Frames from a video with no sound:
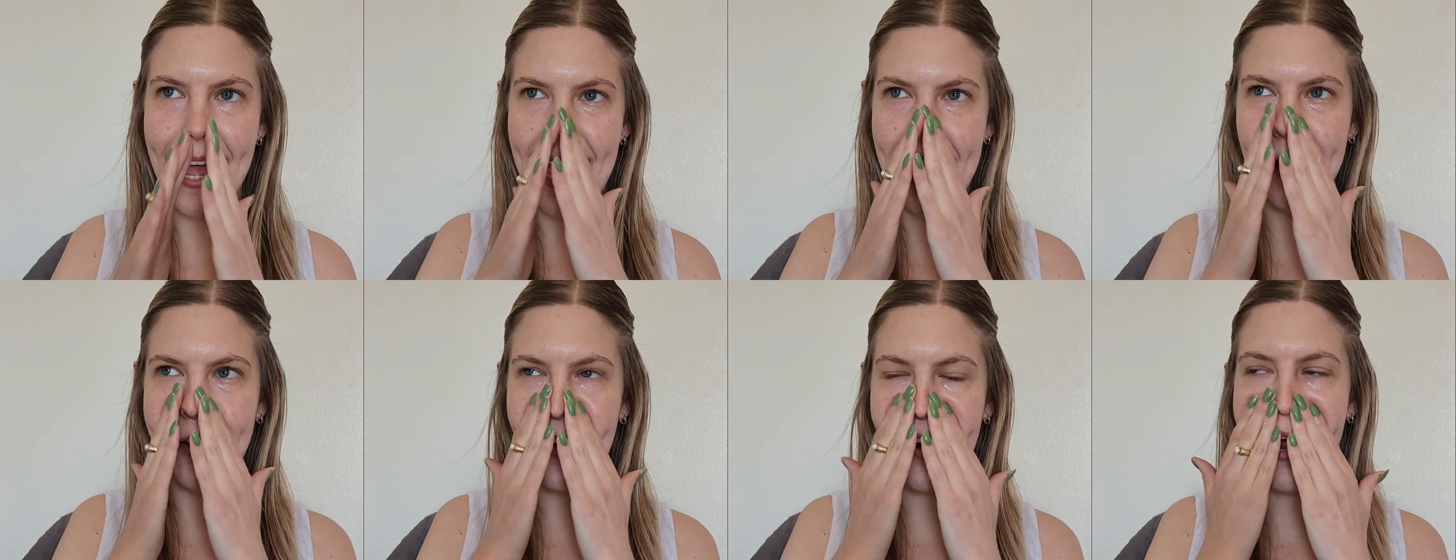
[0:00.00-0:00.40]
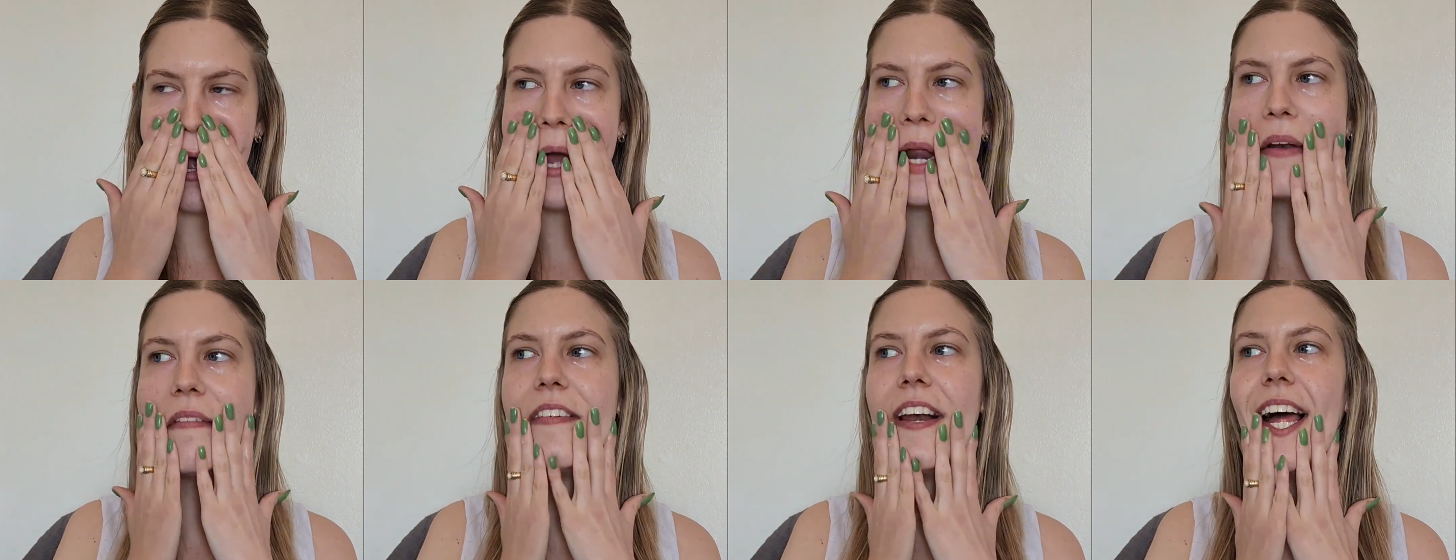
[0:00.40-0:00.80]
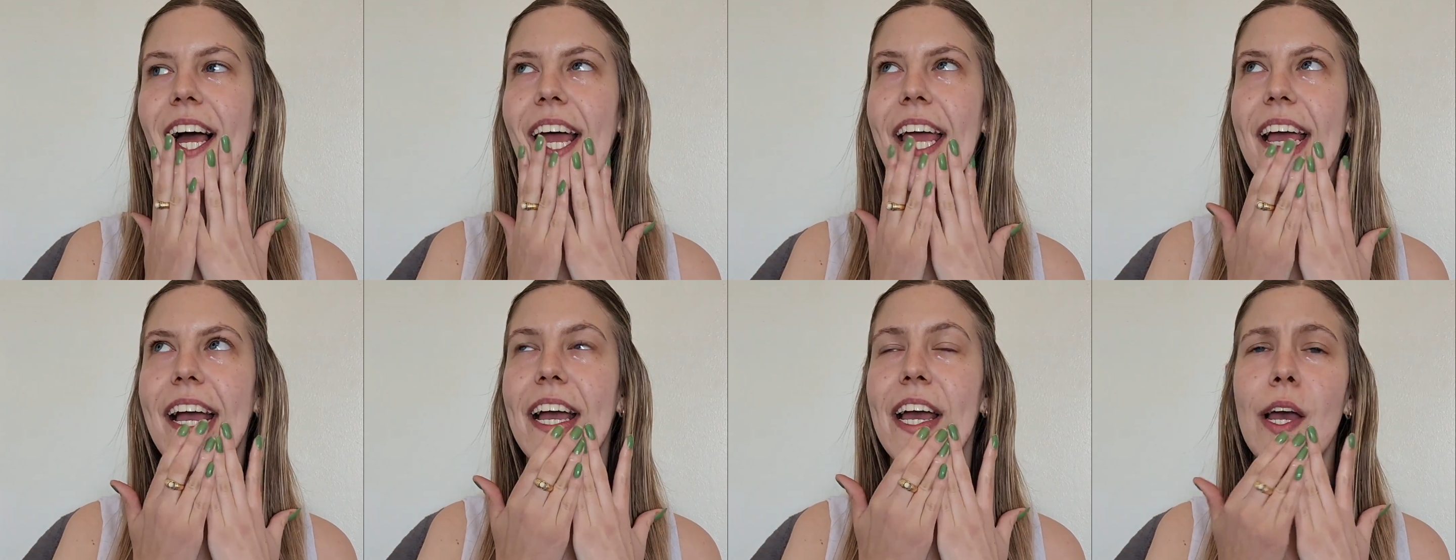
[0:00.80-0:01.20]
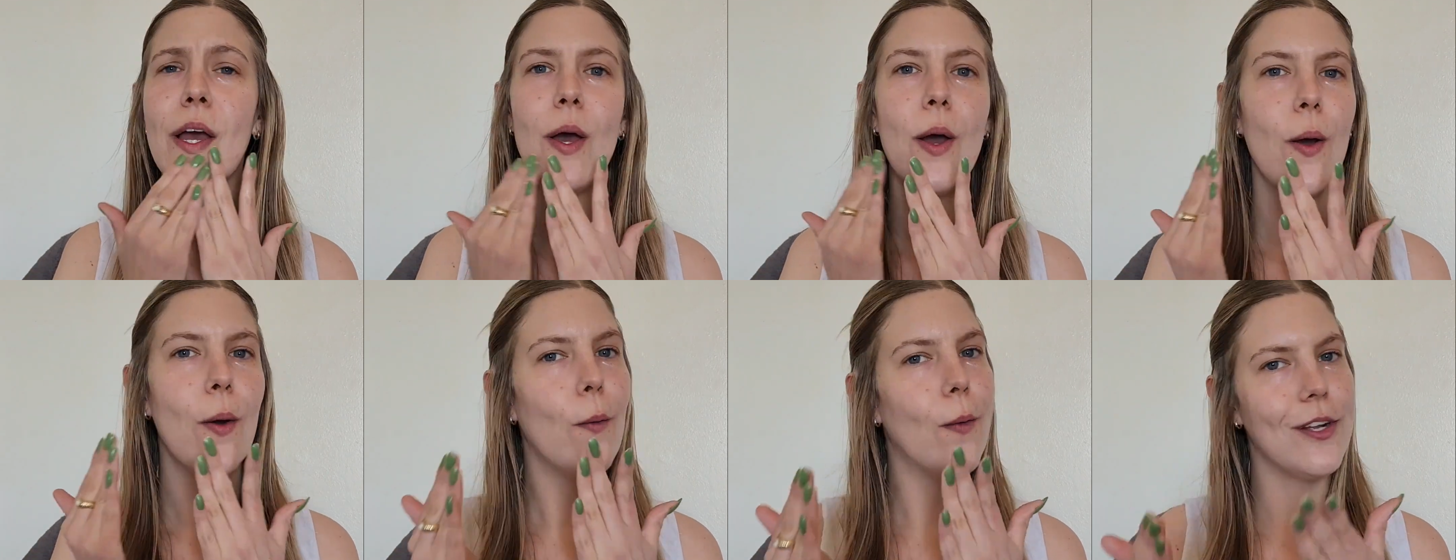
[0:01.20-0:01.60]
and you're kind of like
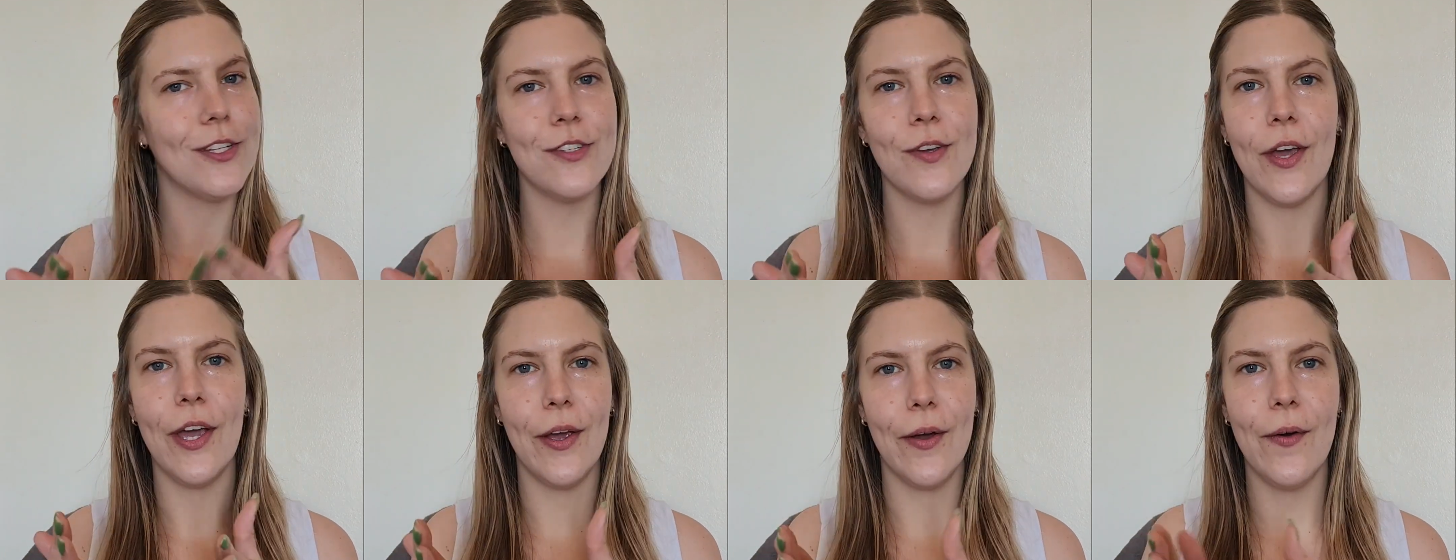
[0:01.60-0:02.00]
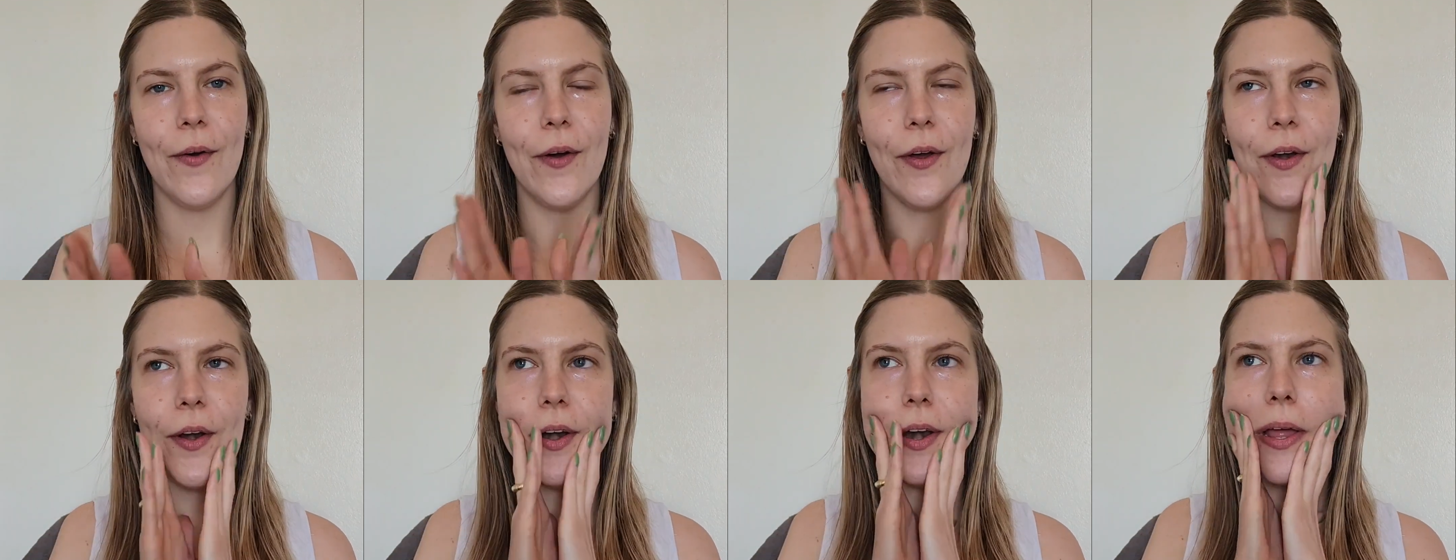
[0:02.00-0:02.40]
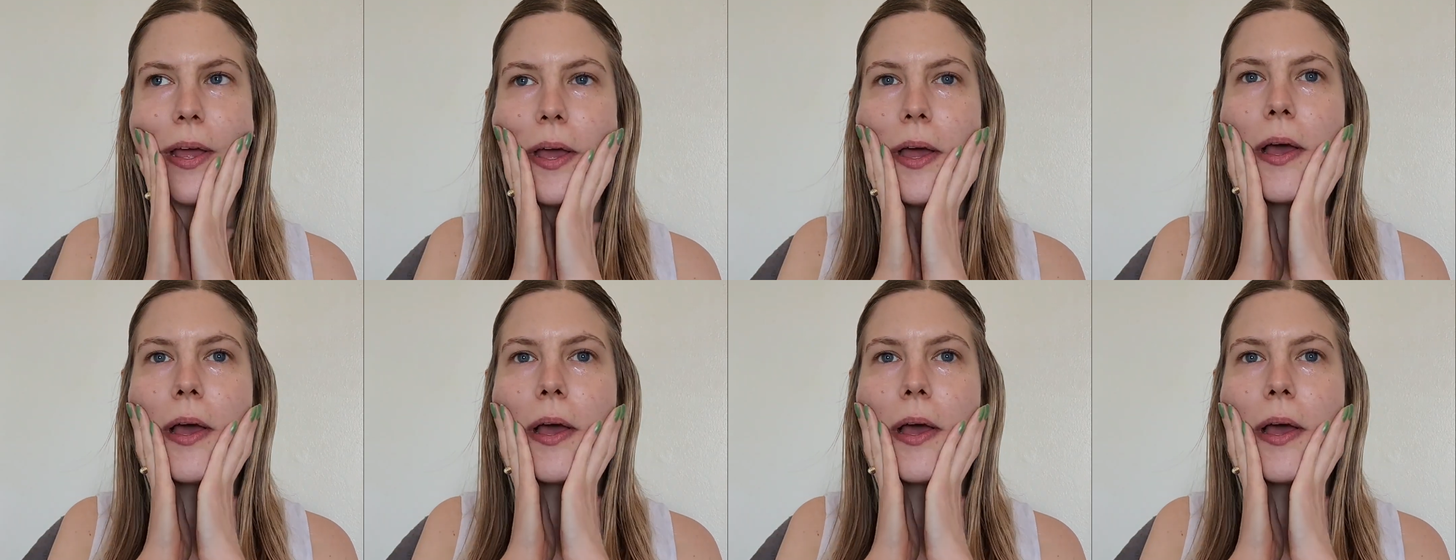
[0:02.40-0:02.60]
what's going on